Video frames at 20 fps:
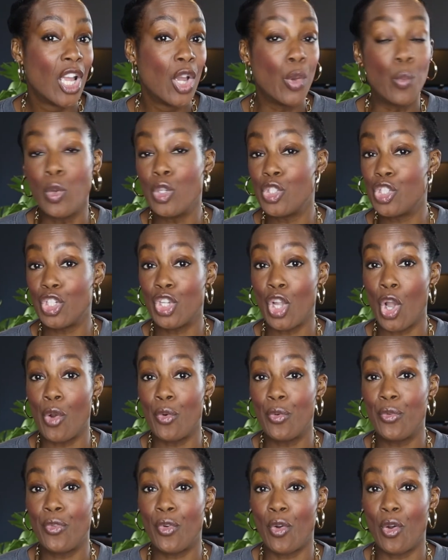Would you go
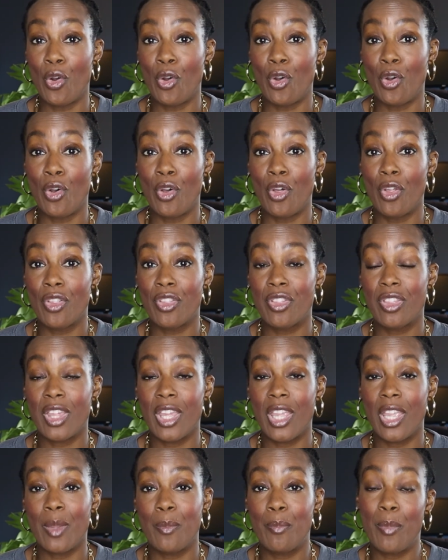for
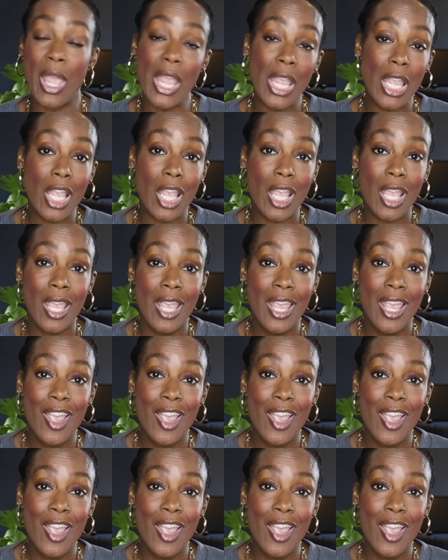the pink?